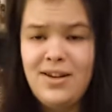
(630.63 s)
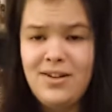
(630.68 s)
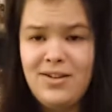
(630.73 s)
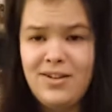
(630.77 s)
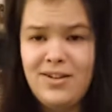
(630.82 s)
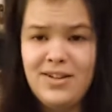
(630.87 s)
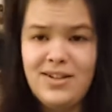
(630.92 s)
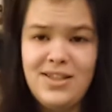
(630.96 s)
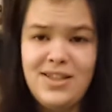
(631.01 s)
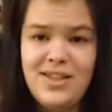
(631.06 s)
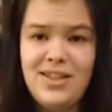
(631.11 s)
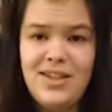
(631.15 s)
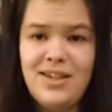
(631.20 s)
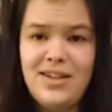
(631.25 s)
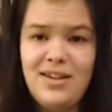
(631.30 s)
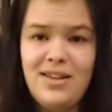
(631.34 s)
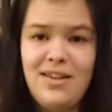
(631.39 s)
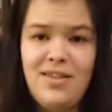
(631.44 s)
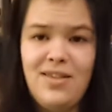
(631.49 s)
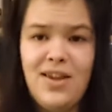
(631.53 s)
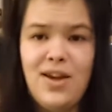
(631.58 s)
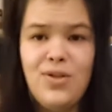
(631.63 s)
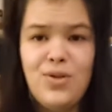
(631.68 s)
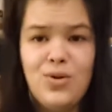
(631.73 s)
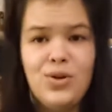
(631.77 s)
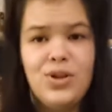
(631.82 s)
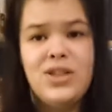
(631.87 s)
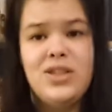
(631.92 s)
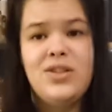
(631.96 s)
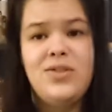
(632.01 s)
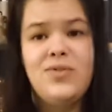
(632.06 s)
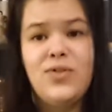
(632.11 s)
You're gonna see it in the other
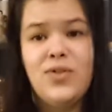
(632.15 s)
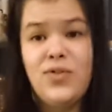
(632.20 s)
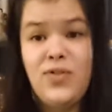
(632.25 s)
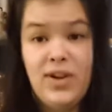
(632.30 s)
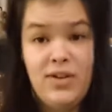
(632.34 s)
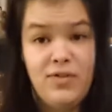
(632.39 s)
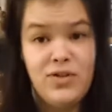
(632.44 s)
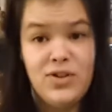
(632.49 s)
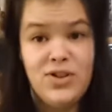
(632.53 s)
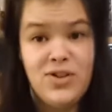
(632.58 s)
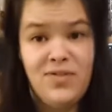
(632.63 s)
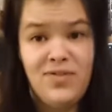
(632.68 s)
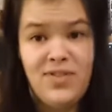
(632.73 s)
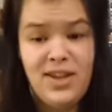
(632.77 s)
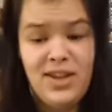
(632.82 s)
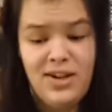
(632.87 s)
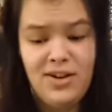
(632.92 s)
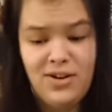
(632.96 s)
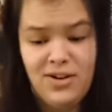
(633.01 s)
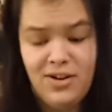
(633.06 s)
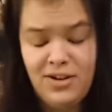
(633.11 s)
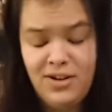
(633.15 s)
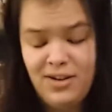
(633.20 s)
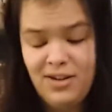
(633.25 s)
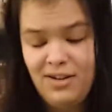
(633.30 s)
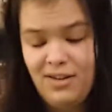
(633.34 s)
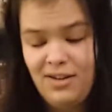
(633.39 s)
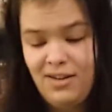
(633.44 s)
list for favorites of the year.